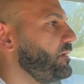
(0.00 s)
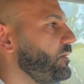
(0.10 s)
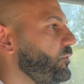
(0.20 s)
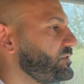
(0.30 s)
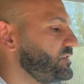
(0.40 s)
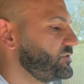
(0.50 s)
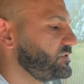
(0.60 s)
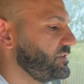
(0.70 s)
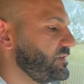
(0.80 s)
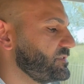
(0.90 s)
What's
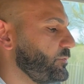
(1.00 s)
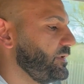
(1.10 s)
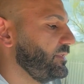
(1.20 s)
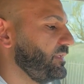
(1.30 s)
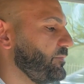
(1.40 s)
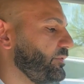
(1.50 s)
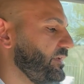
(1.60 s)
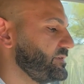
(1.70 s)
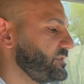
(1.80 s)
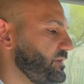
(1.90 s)
interesting is the way that they
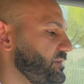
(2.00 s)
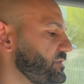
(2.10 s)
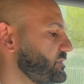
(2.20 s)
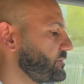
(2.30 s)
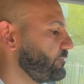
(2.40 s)
place these